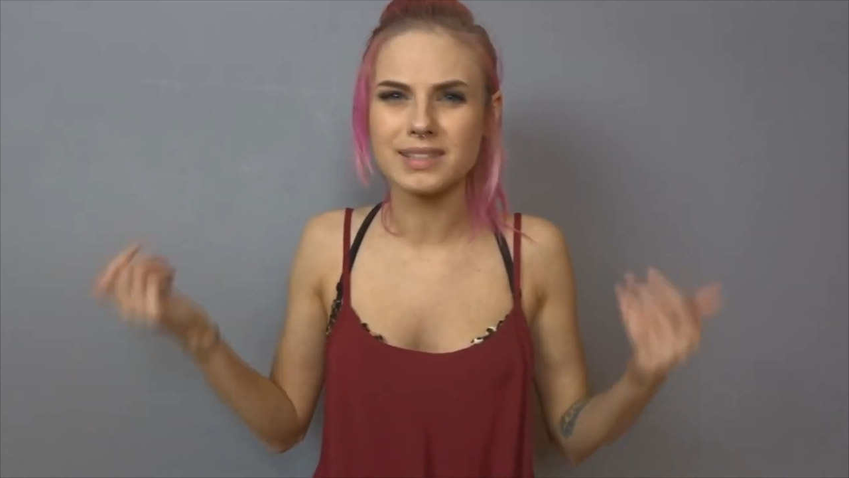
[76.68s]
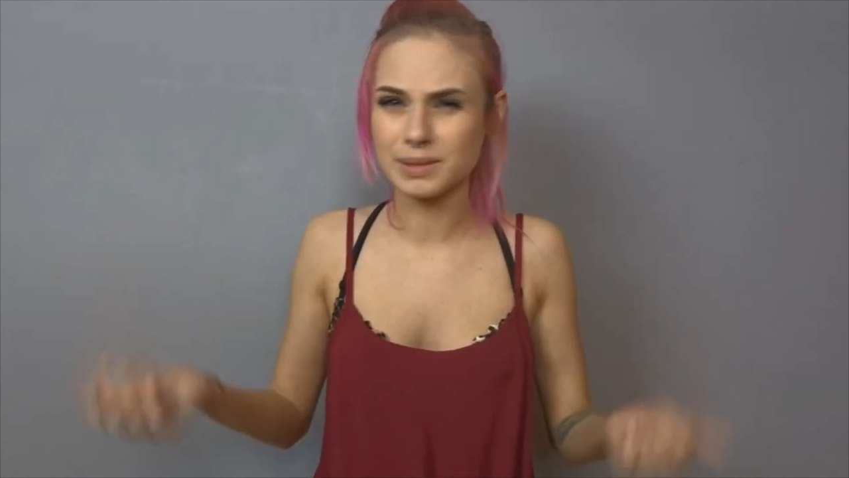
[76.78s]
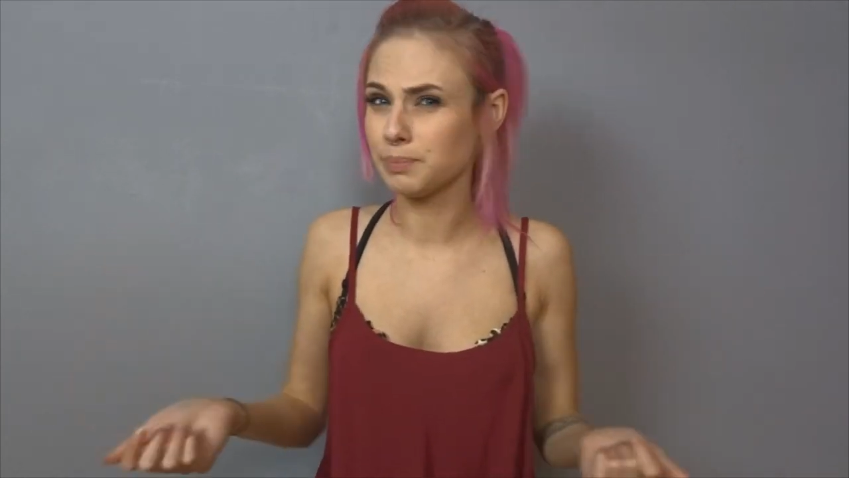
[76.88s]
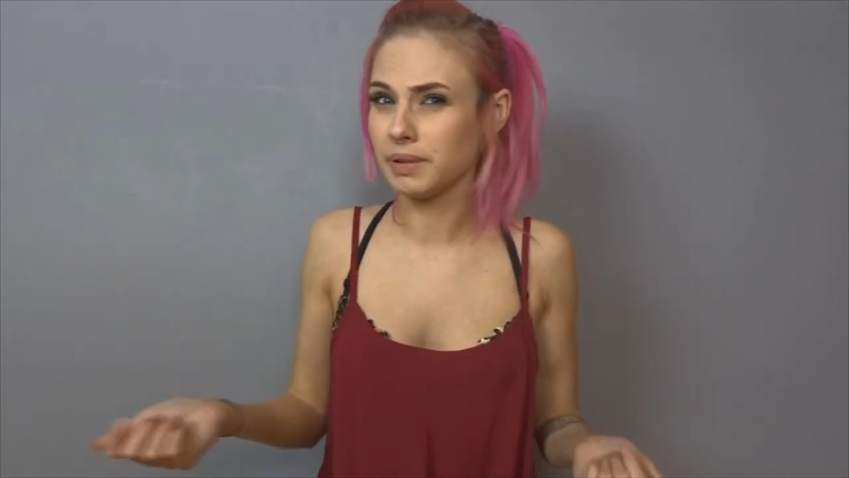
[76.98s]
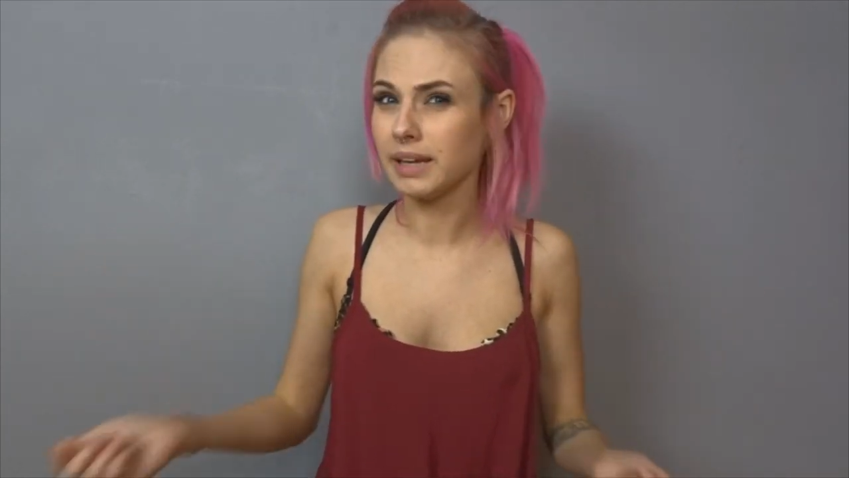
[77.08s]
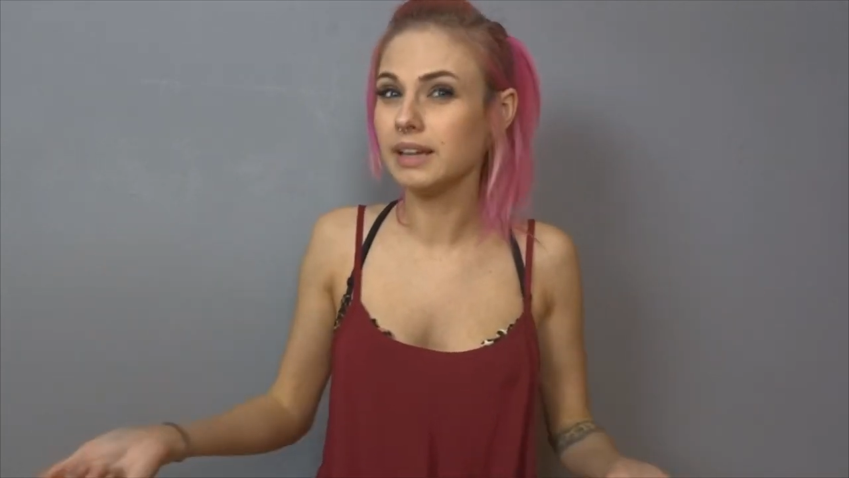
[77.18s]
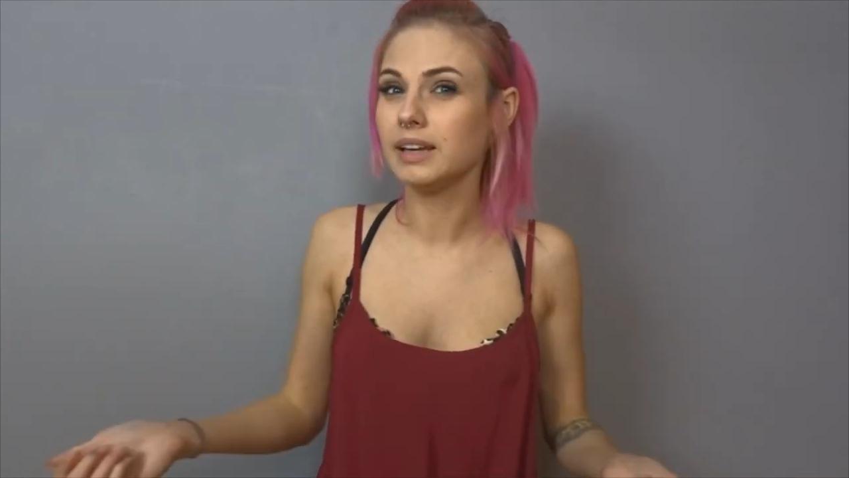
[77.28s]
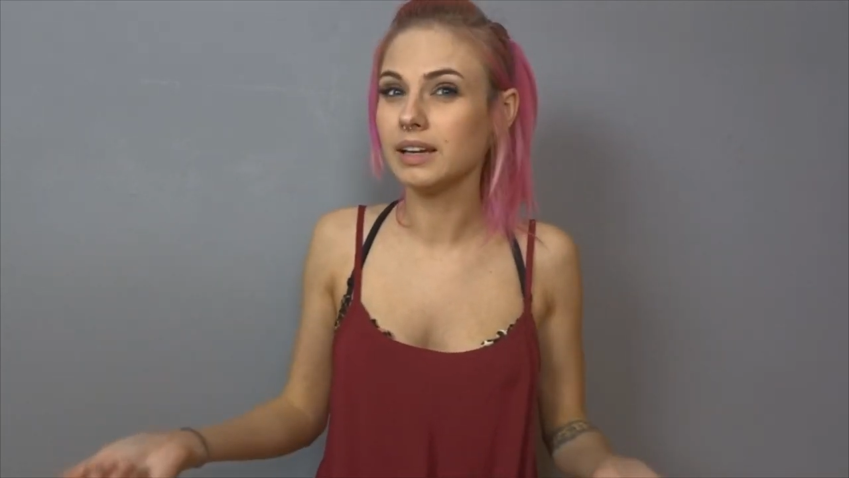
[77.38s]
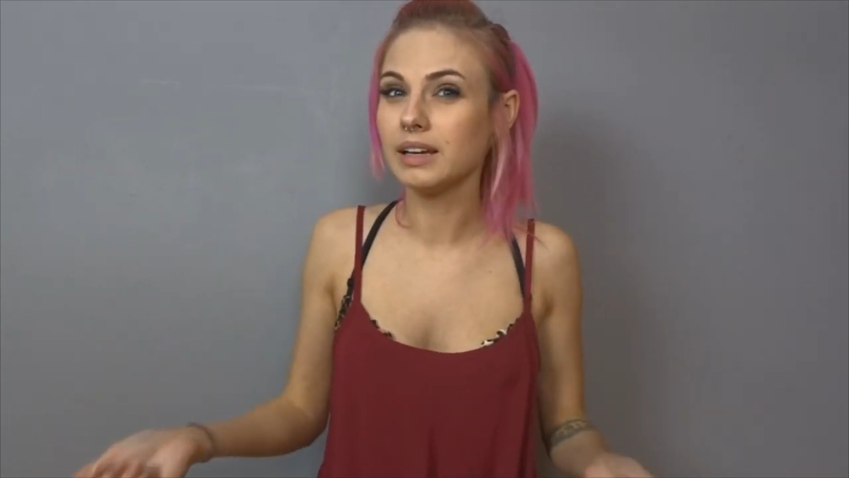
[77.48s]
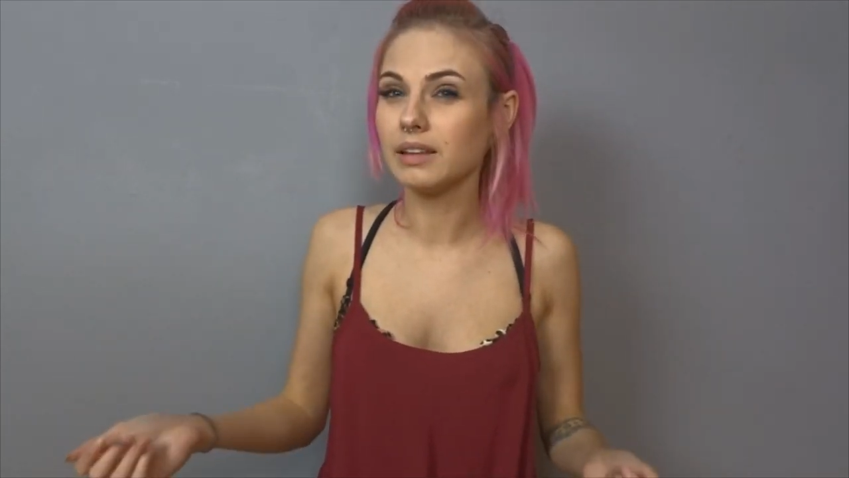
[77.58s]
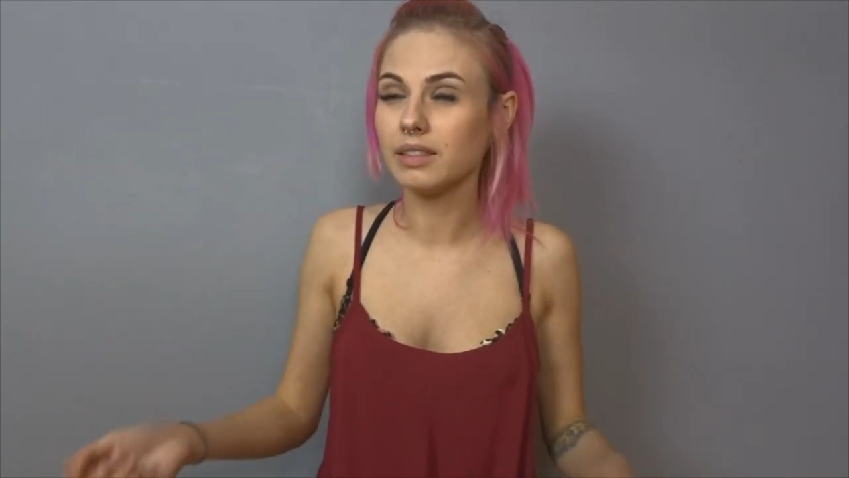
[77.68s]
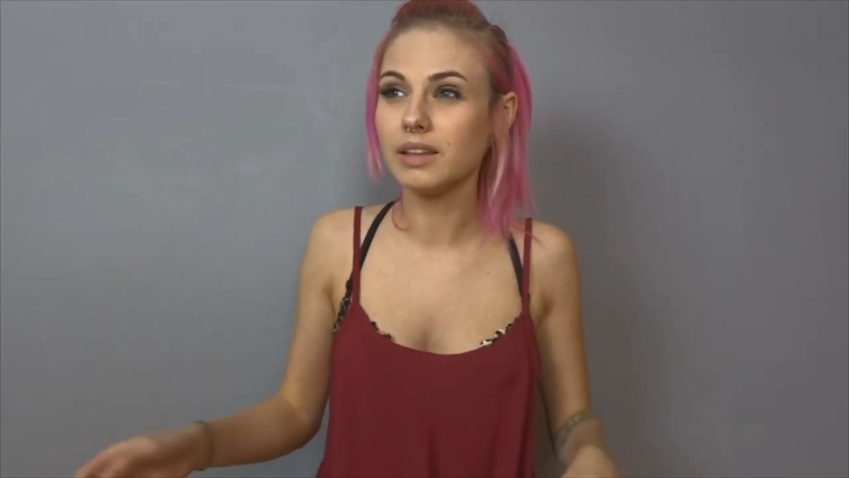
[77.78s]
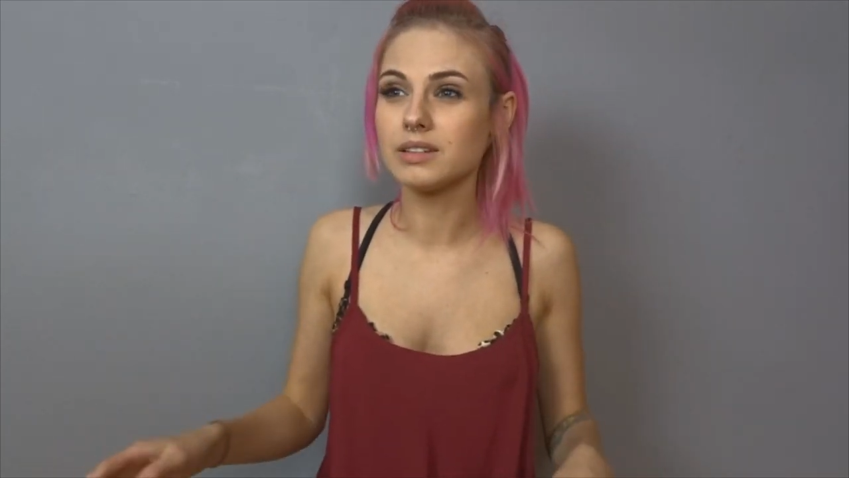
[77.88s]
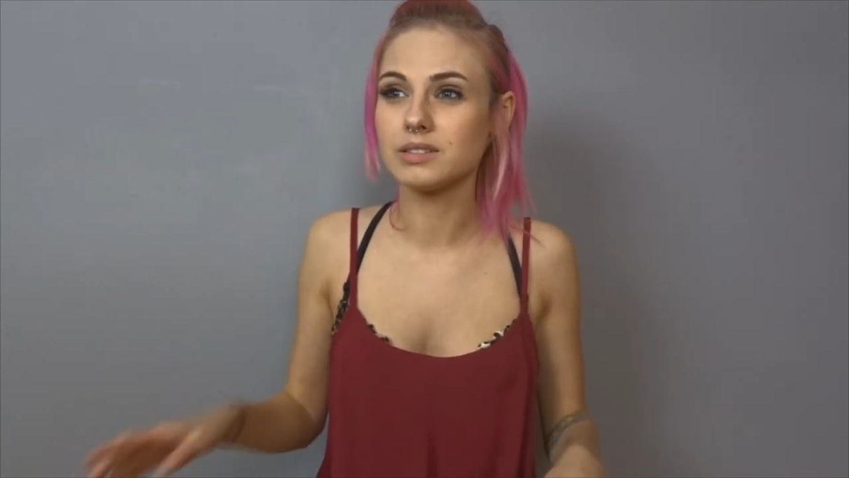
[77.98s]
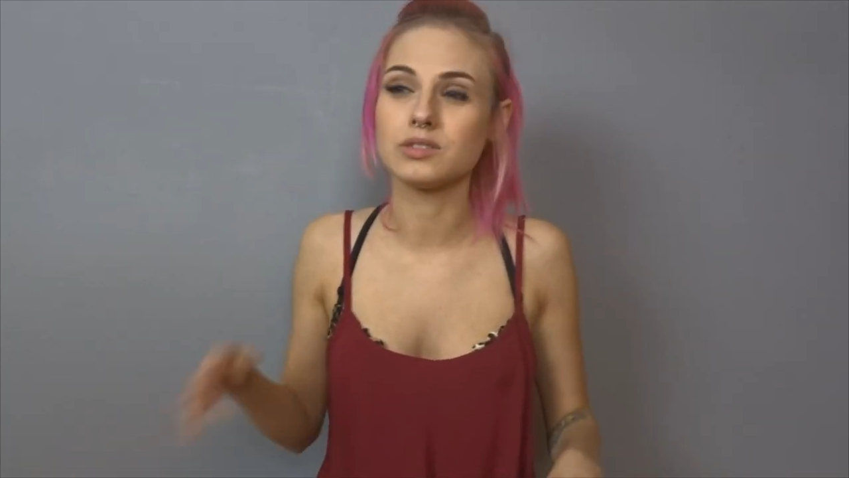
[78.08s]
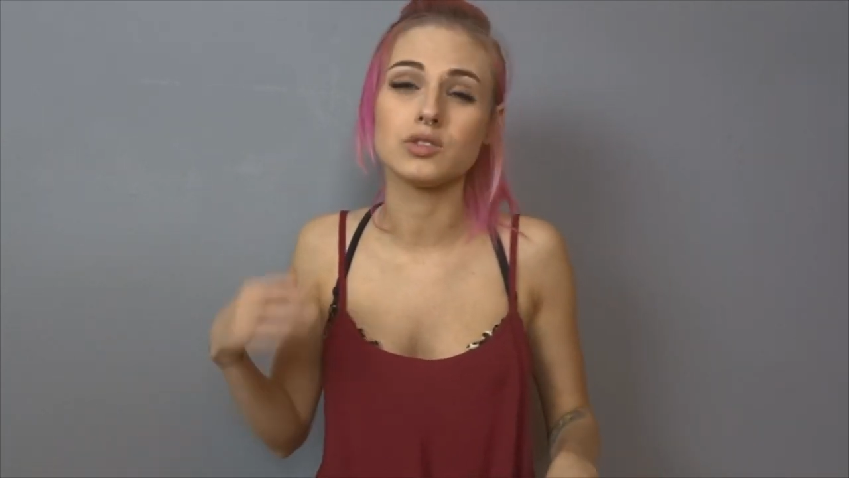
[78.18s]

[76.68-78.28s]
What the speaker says: explaining this,